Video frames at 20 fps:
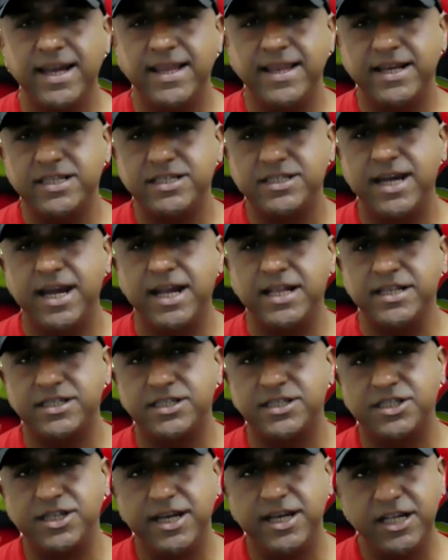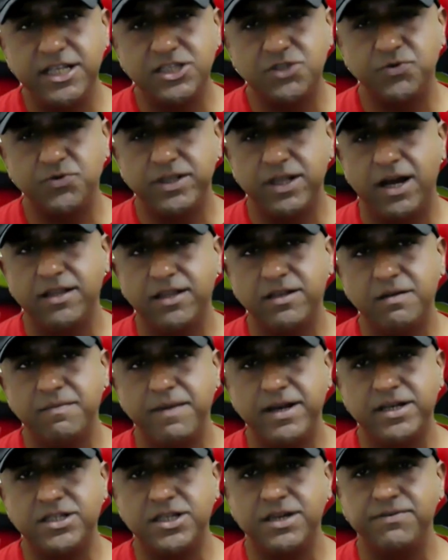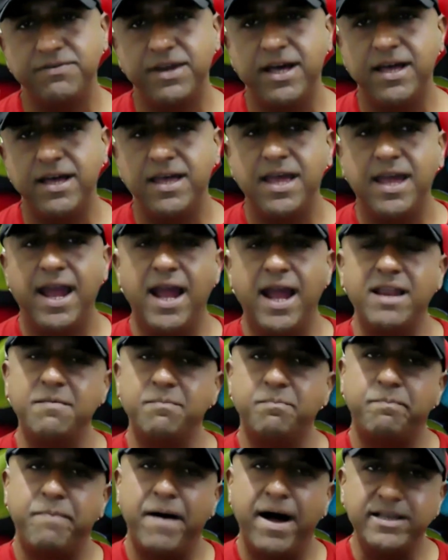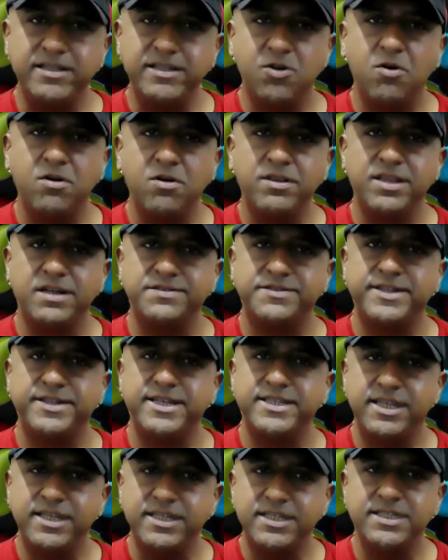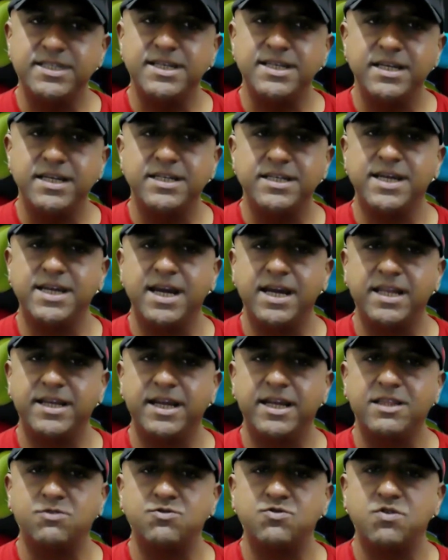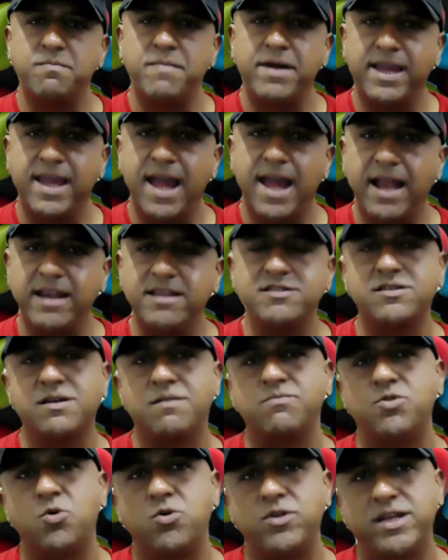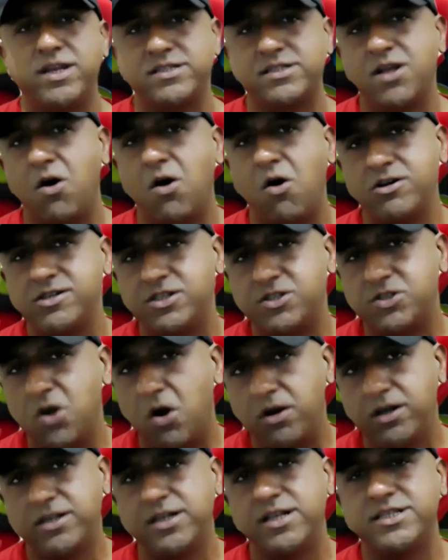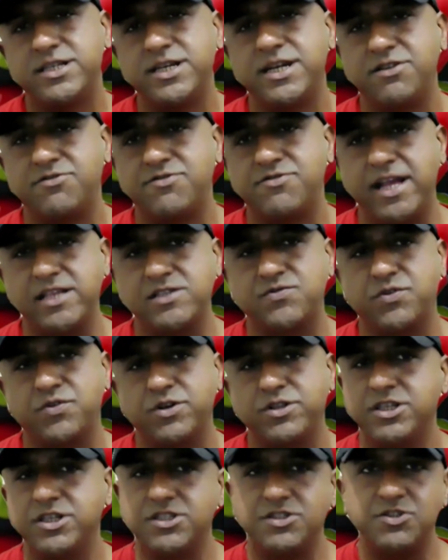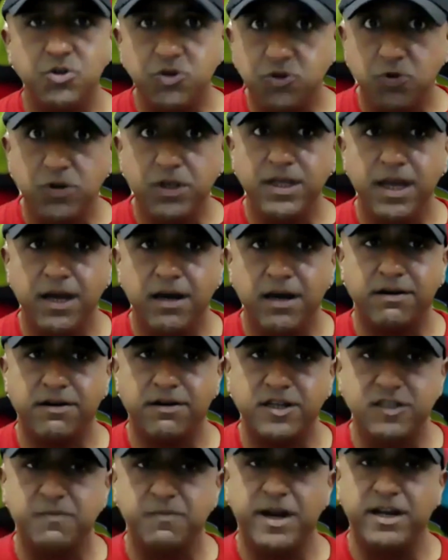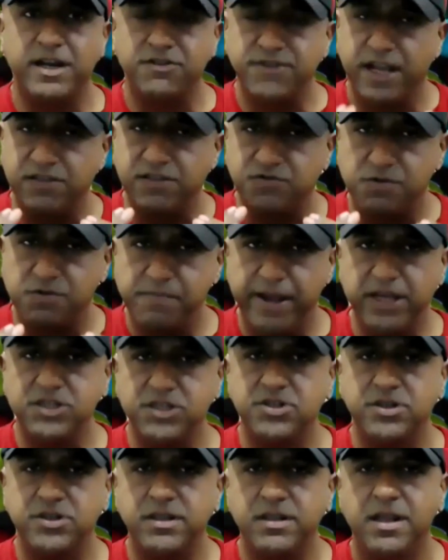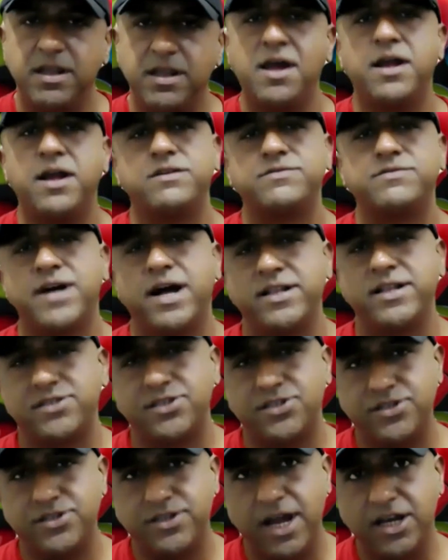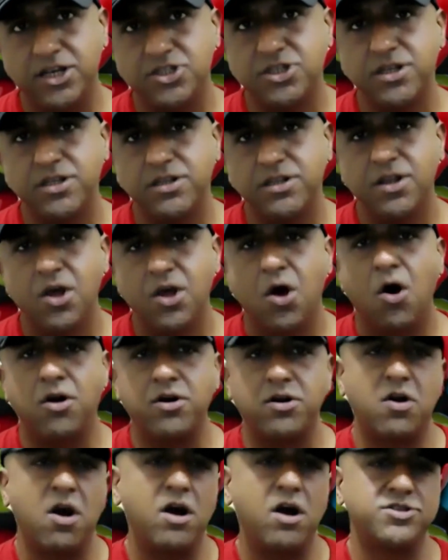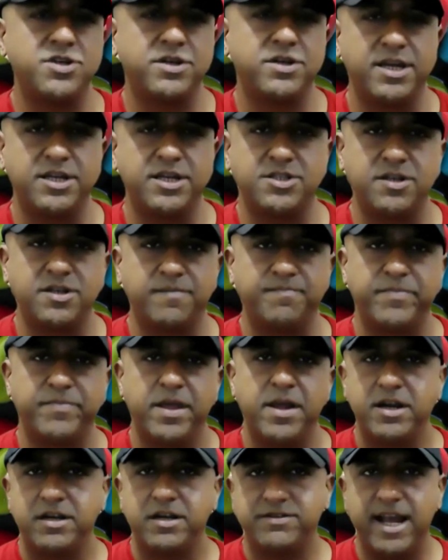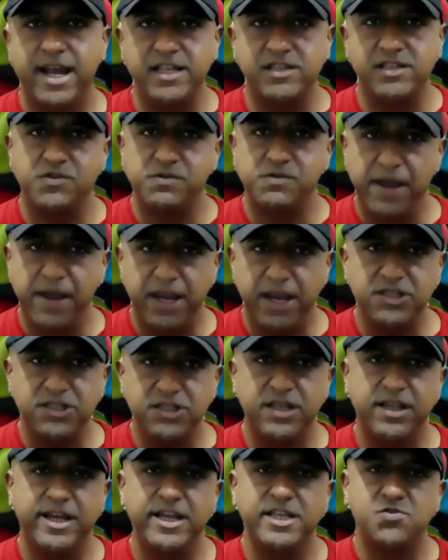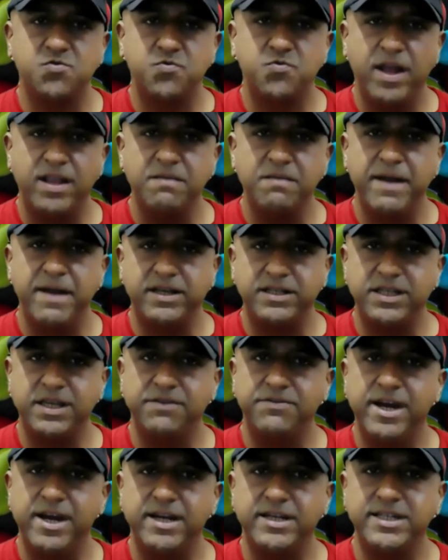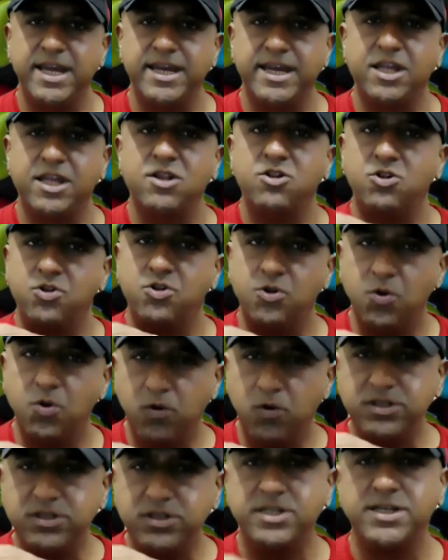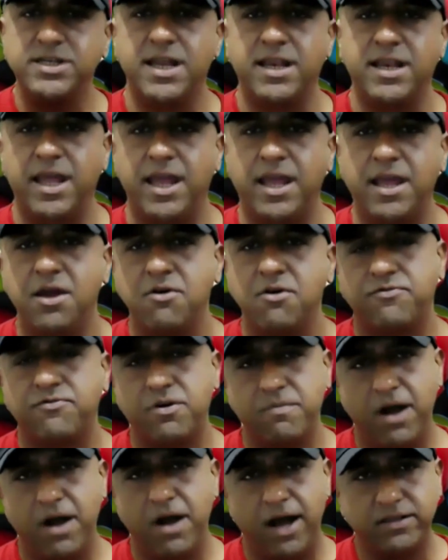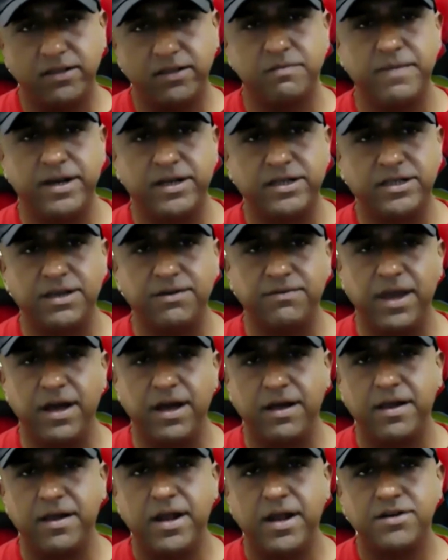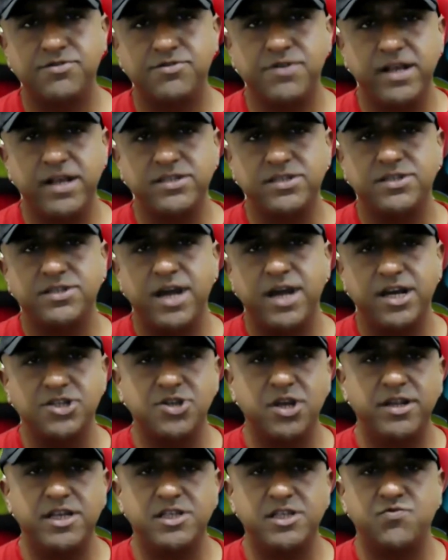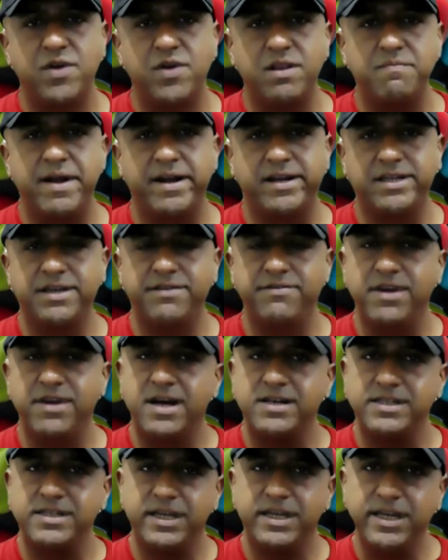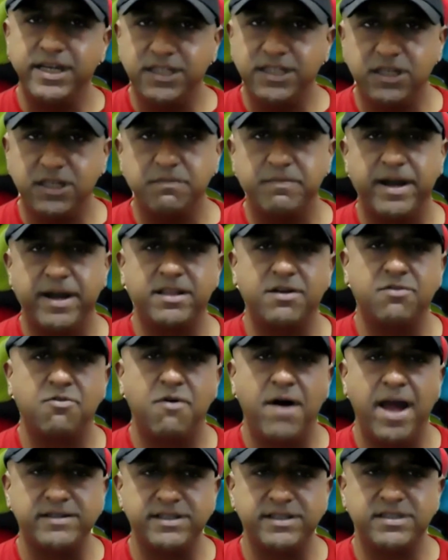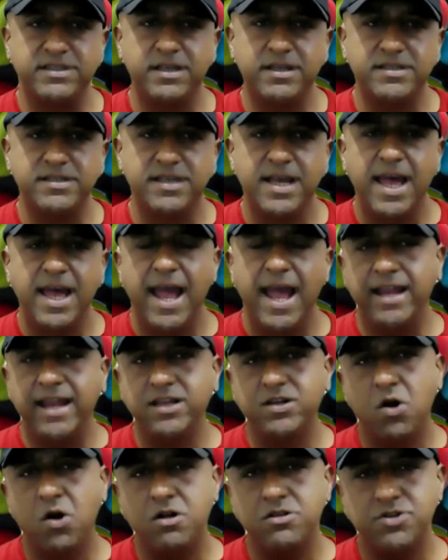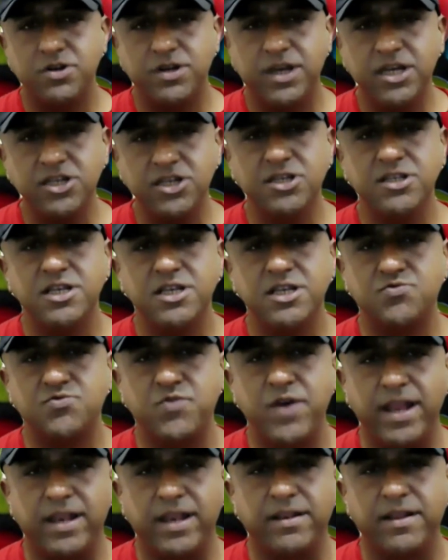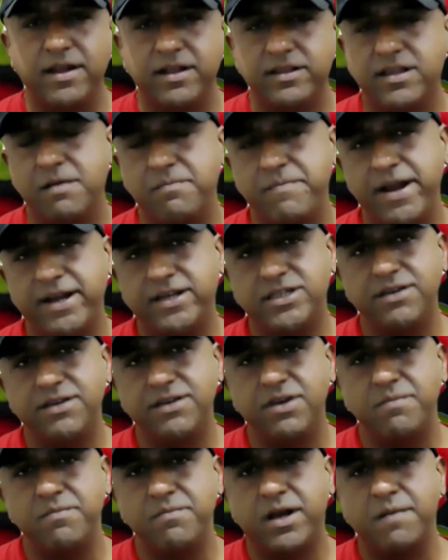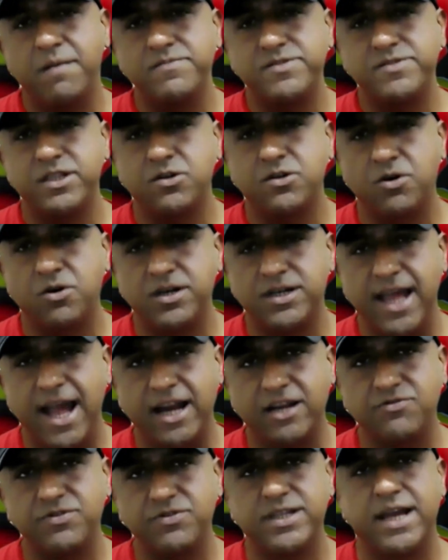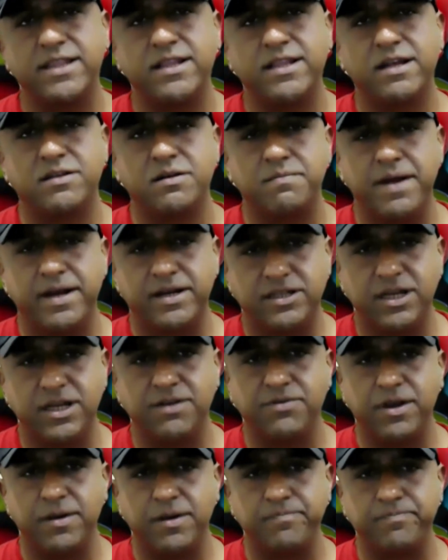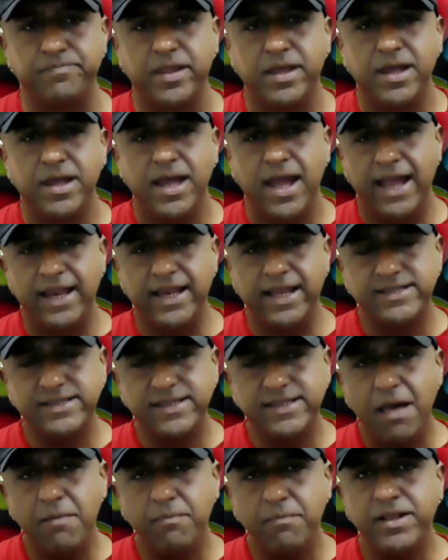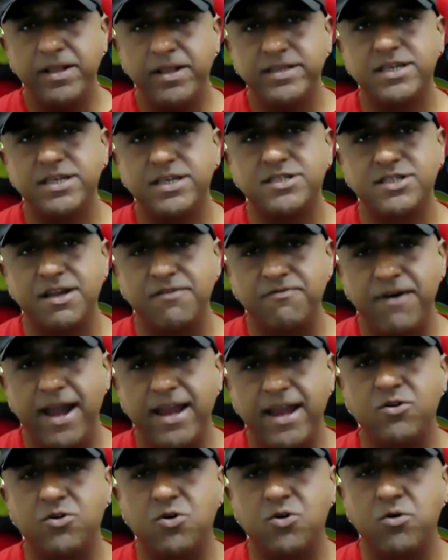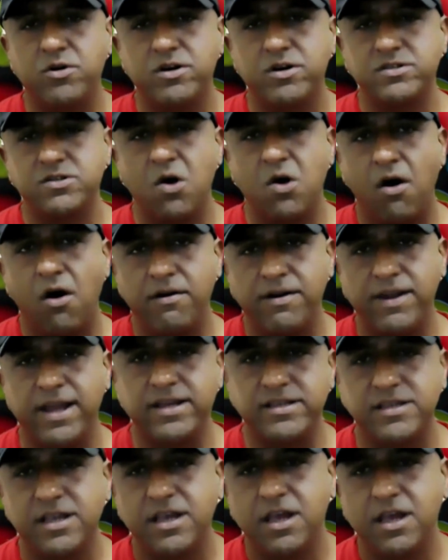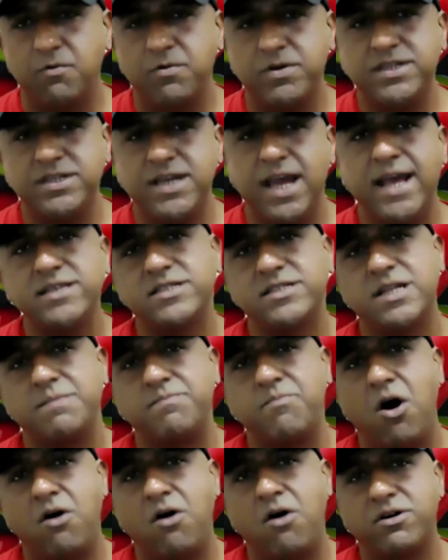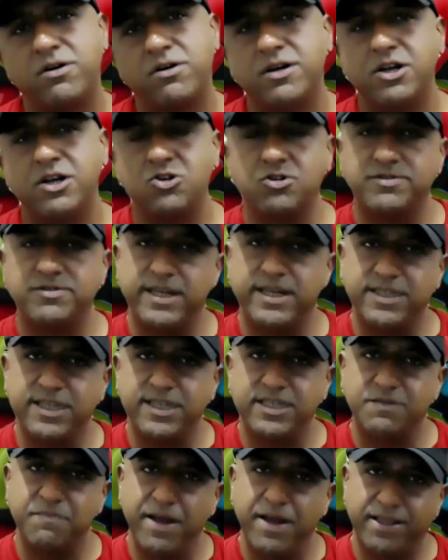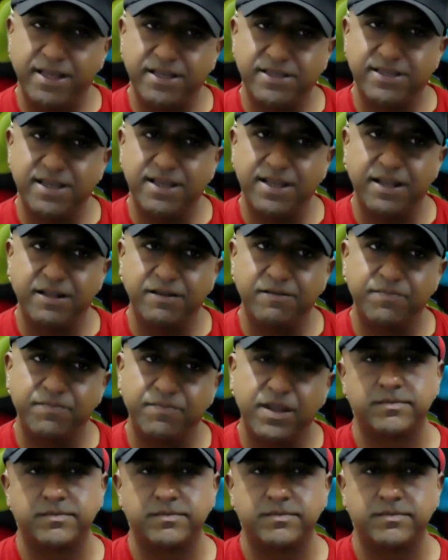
can exchange genes with other bacteria and pass on the resistant DNA through a mechanism known as the horizontal gene transfer. This usually occurs by transformation, transduction, or conjugation. Transformation is when bacteria take in loose DNA from other bacteria. Transduction is when bacteria are eaten by the viruses, and conjugation is when the bacterium comes in contact with another bacterium. An example is a Staphylococcus aureus, which has the power to resist methicillin.